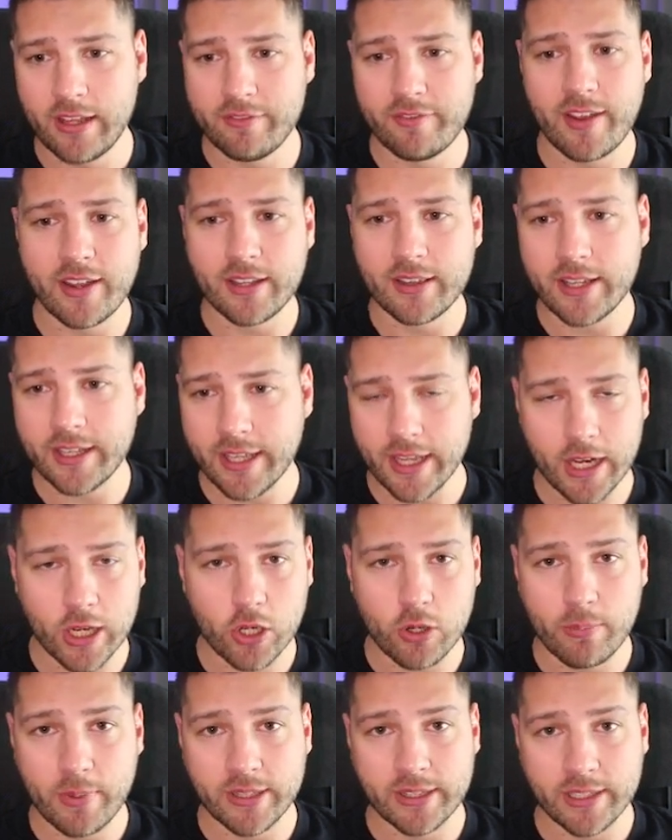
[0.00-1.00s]
If I click
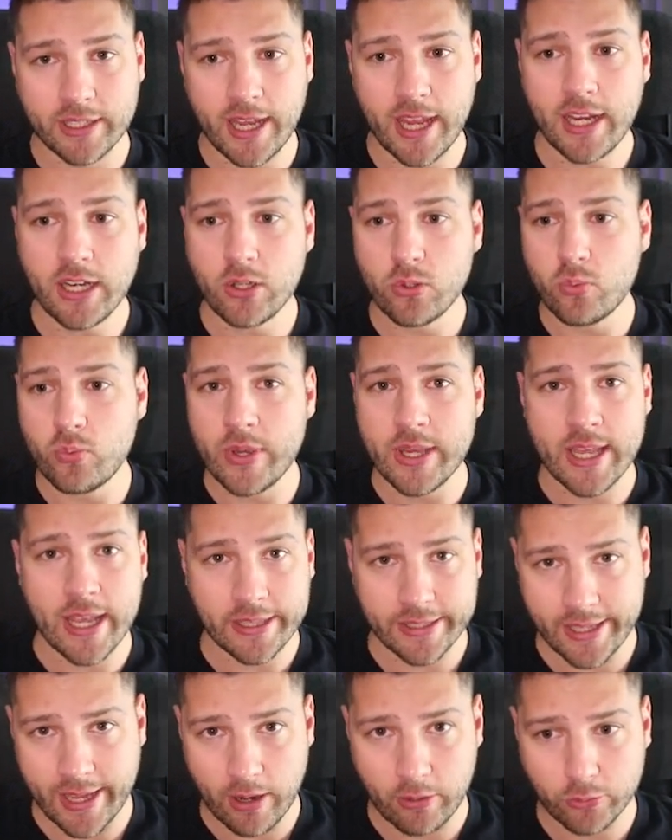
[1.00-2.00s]
increment again, we
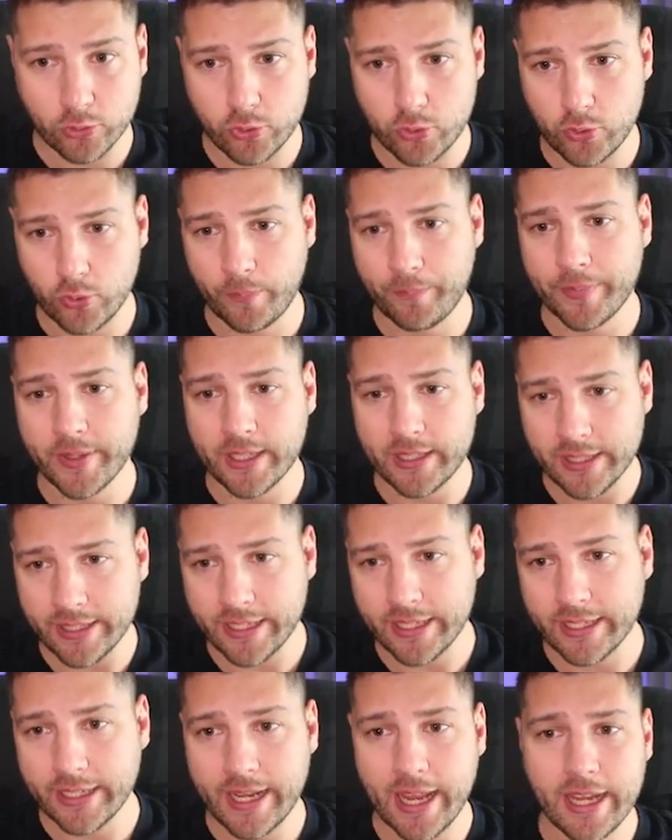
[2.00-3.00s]
get count two.
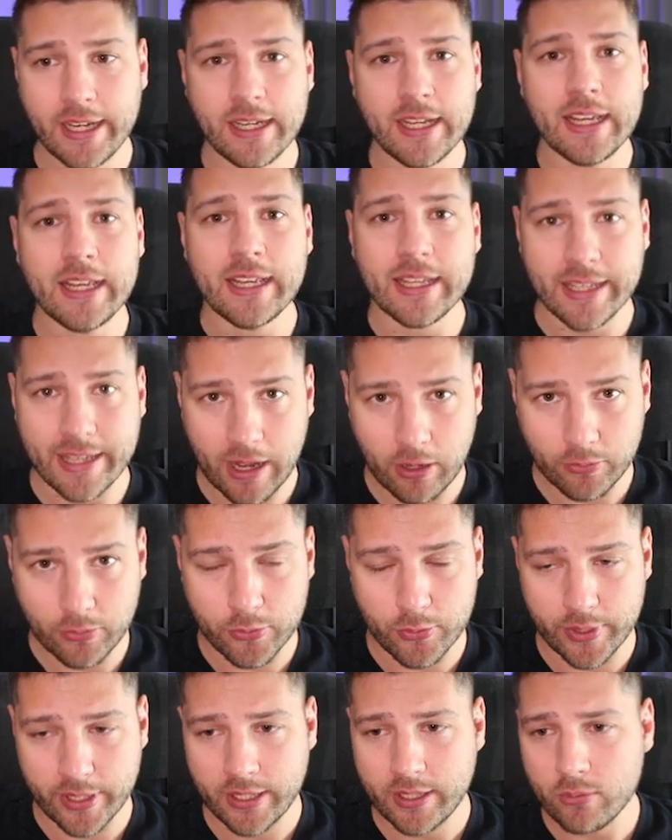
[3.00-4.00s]
Click it again,
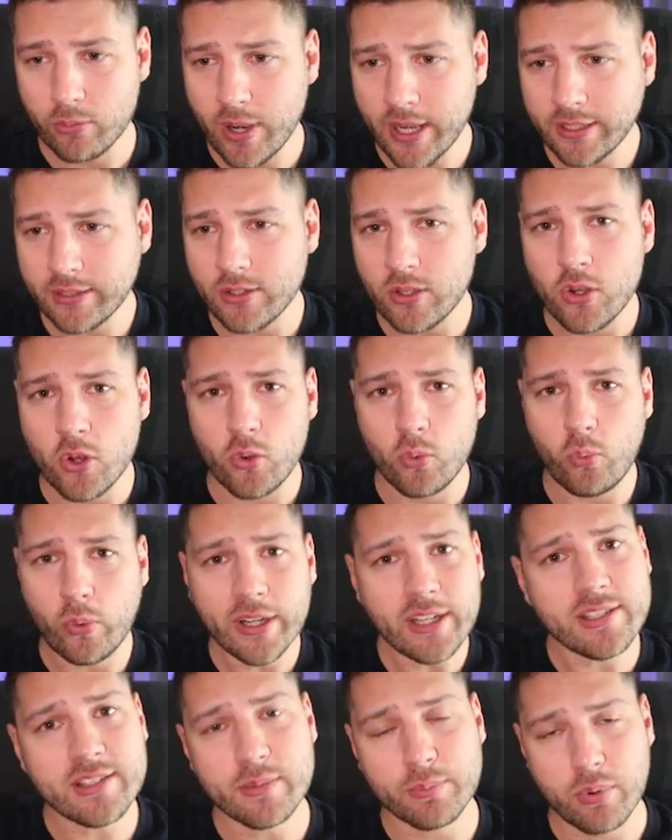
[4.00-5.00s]
count three, right?
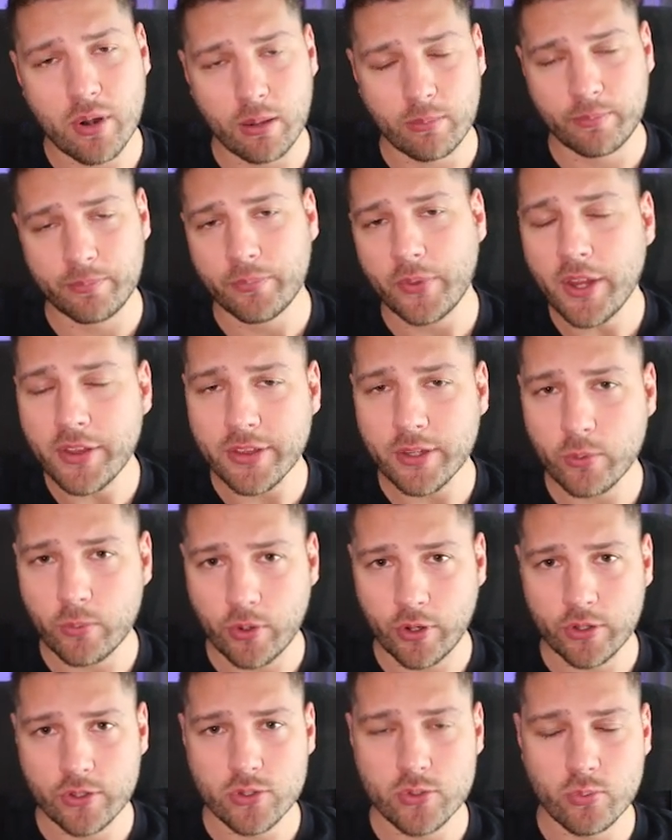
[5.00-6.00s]
What is the problem?
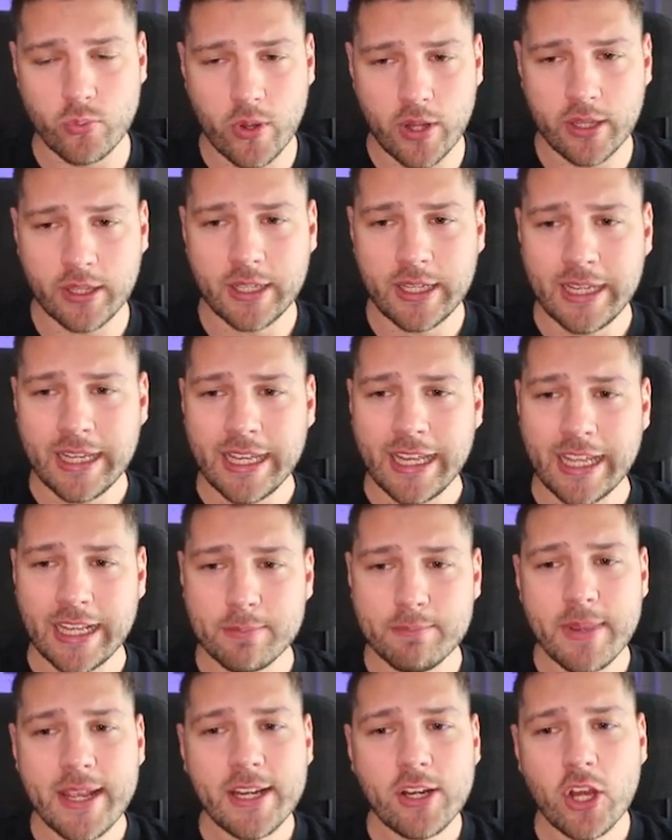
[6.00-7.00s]
Nothing works. Well,
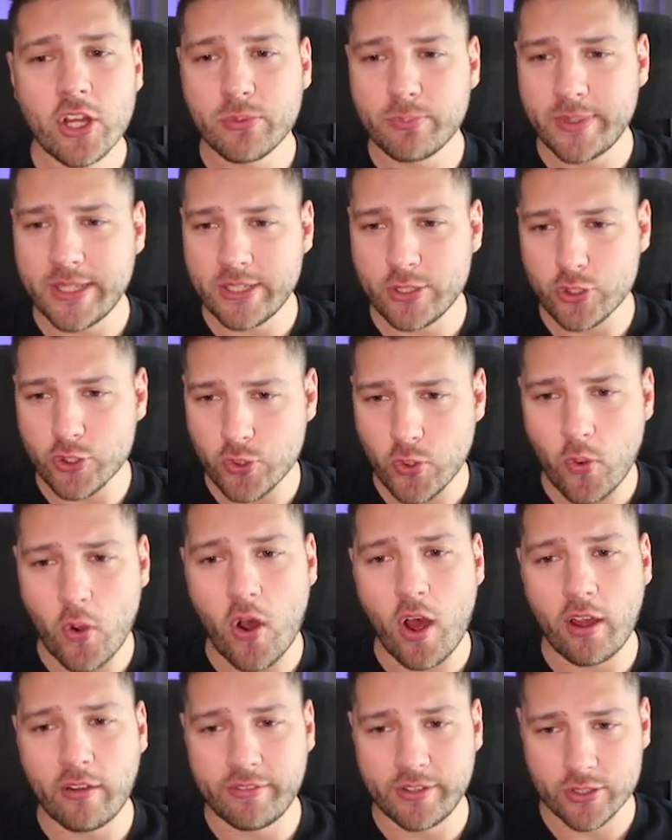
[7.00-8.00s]
it may not be
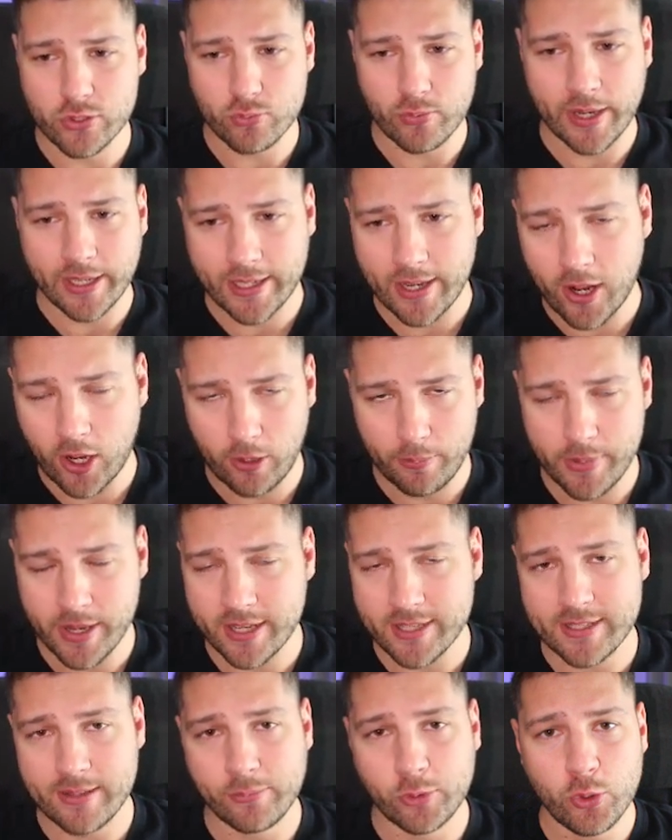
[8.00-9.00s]
so obvious right now
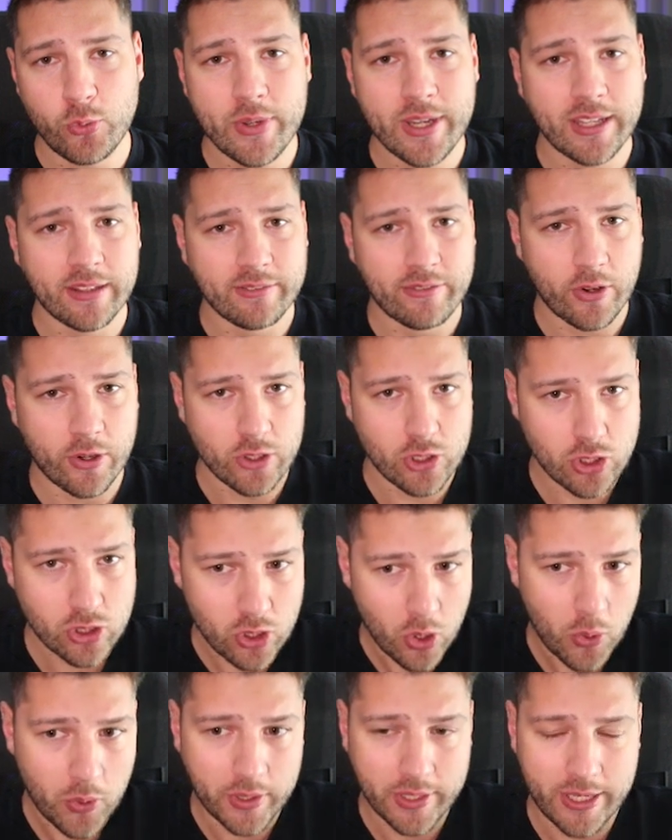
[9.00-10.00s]
because I'm doing it very
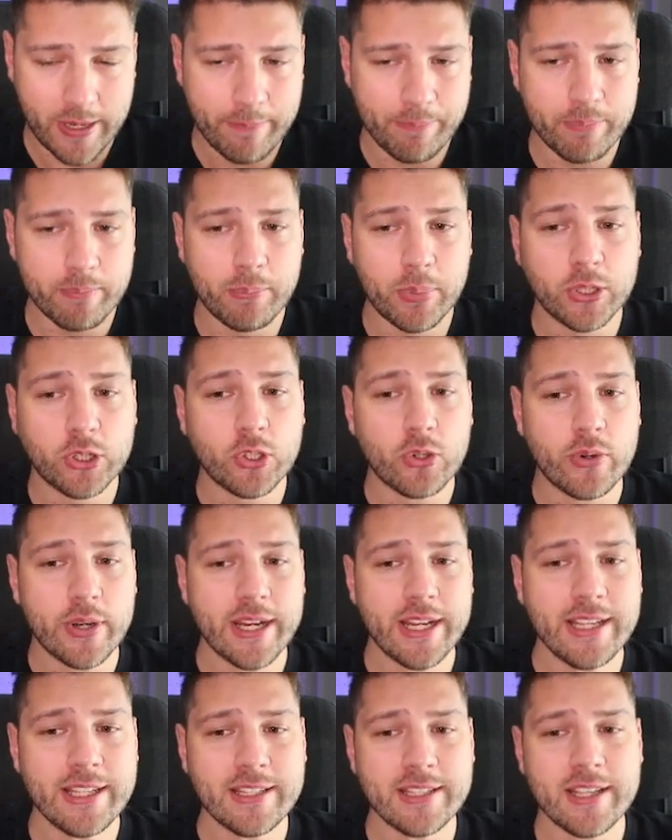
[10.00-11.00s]
slowly, but there
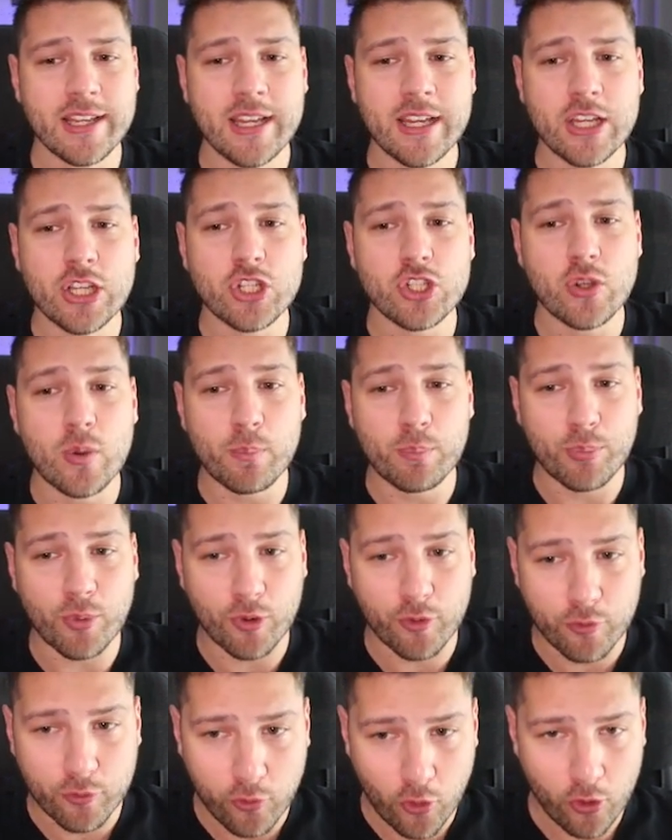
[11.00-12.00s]
is some
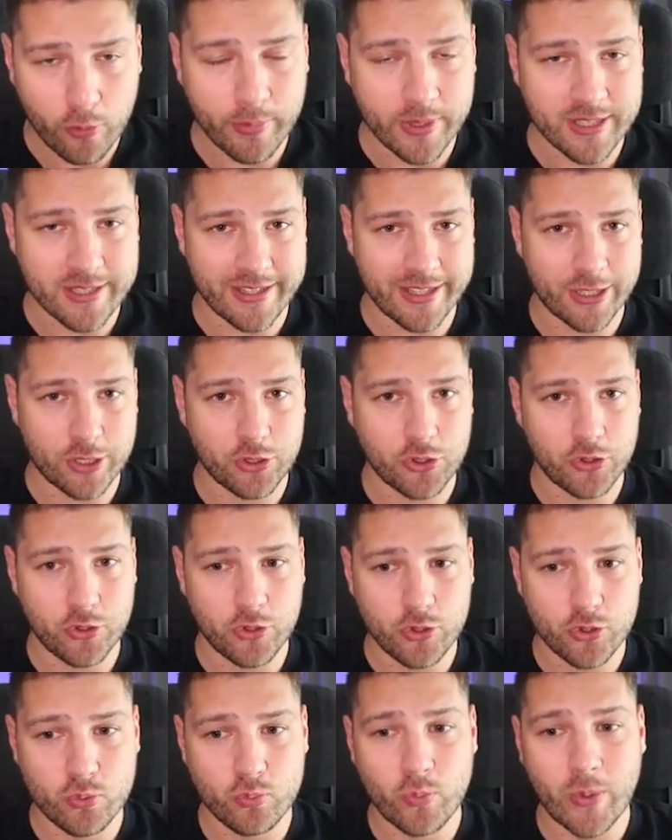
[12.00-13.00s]
performance
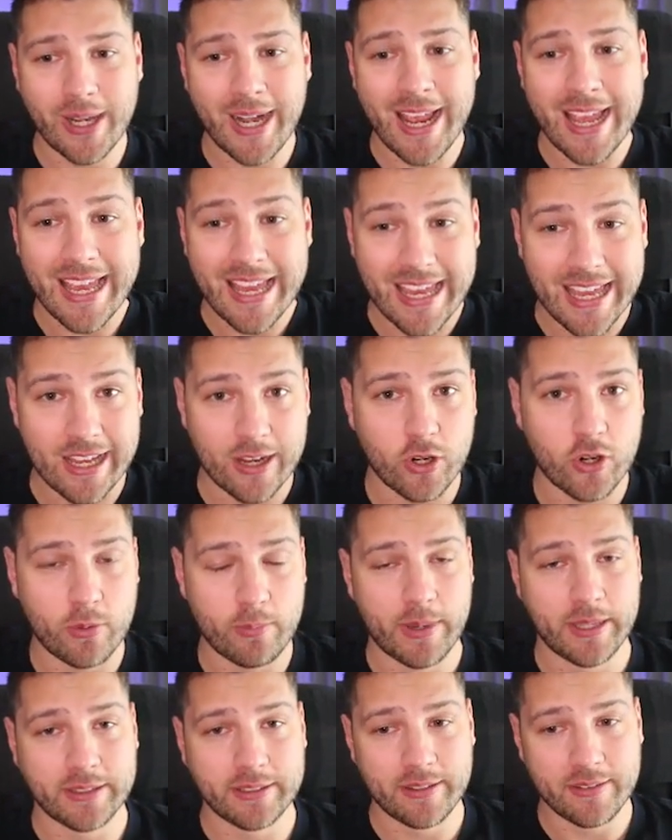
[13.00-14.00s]
issues when I
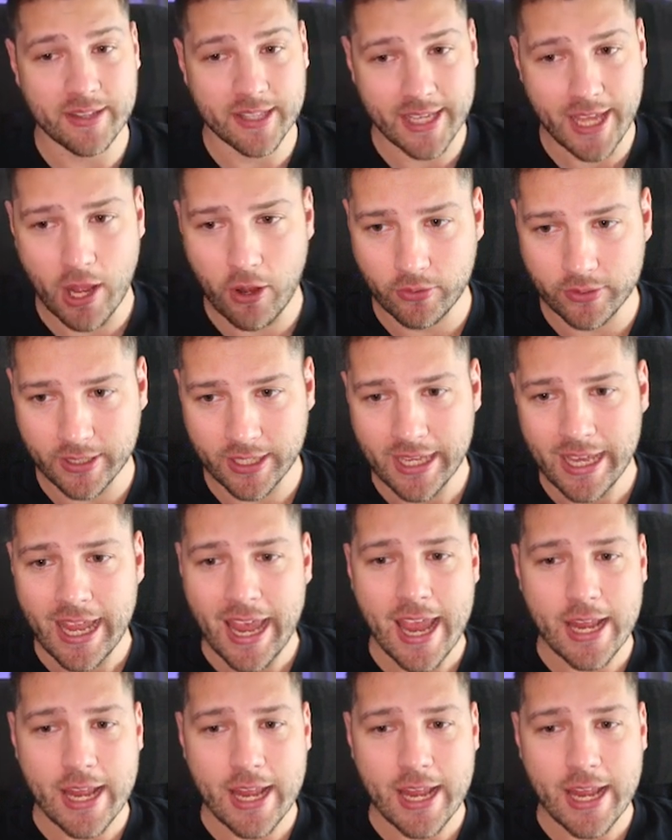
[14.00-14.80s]
increment the count.